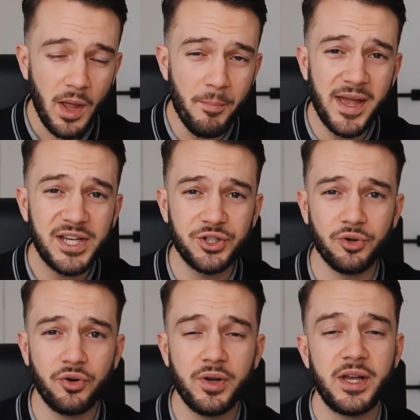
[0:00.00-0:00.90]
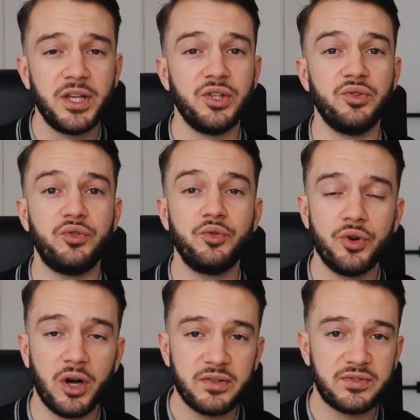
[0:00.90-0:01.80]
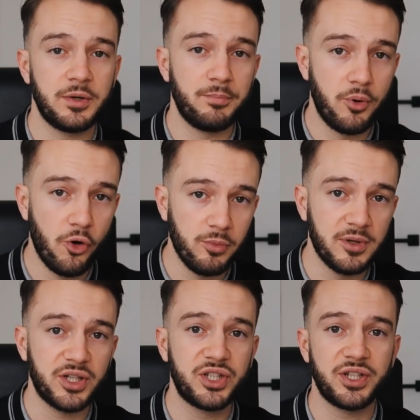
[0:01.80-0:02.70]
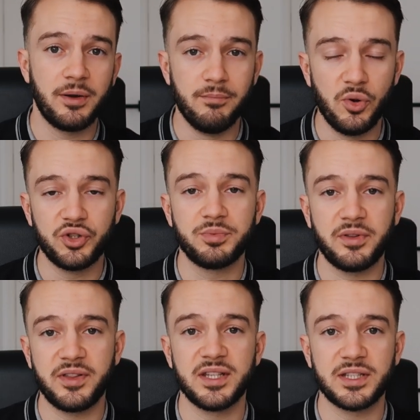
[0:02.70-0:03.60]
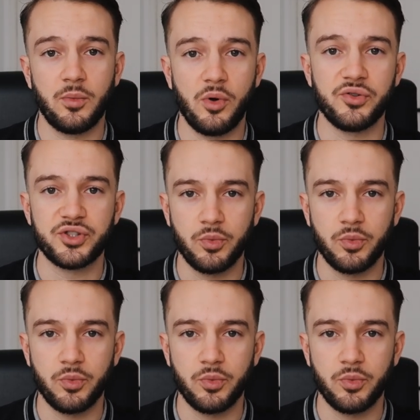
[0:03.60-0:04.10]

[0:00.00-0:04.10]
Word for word: make sure you do not publish multiple things at once.